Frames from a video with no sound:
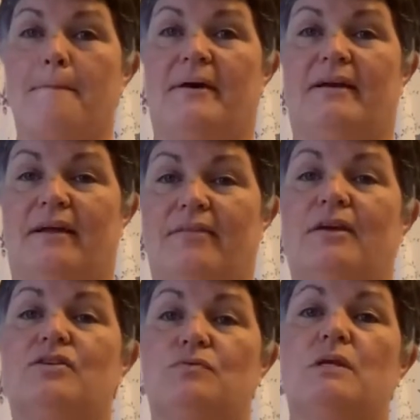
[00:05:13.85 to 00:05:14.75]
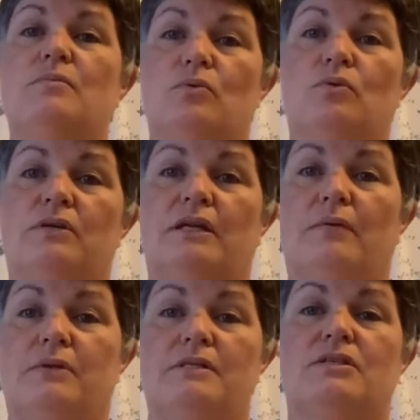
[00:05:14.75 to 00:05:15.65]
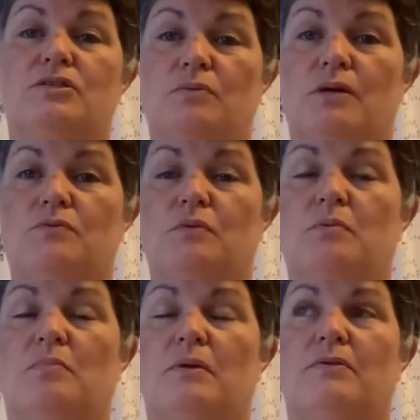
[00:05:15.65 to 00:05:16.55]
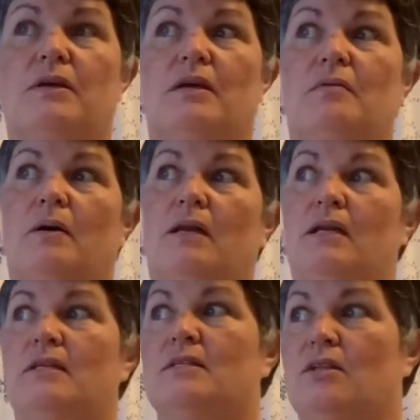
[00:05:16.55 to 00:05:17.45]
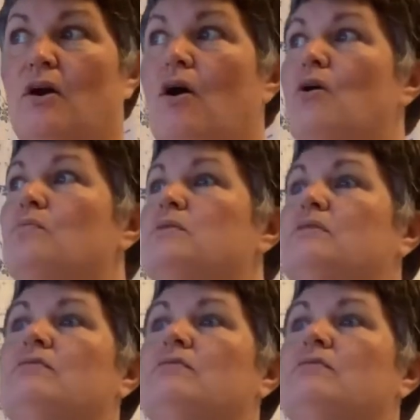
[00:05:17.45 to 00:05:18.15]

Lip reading: But I think it's really important now in the situation where people are thinking about heating their homes,